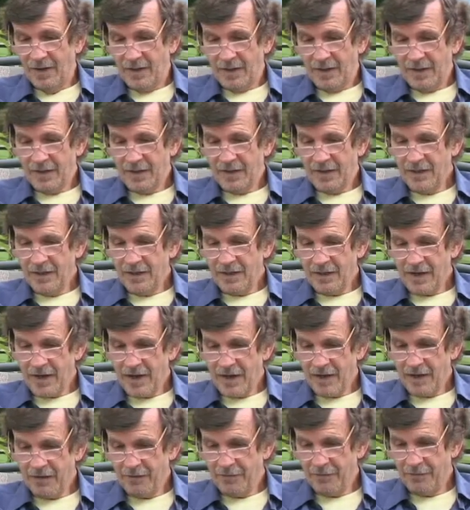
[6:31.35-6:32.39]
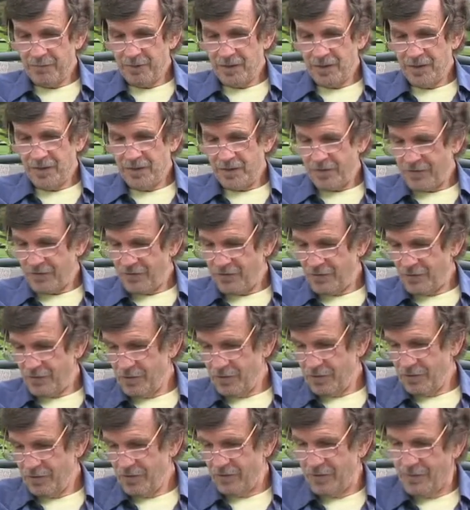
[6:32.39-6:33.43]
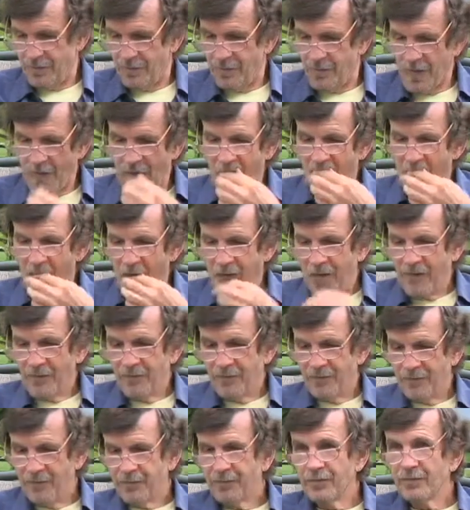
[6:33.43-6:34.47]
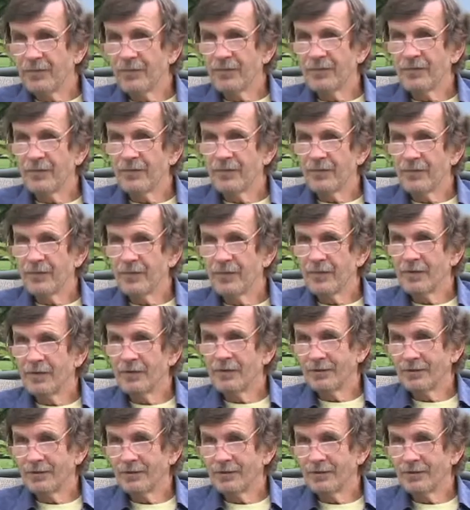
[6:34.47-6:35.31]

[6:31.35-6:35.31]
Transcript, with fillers: I think I have been through. Do you like Led Zeppelin?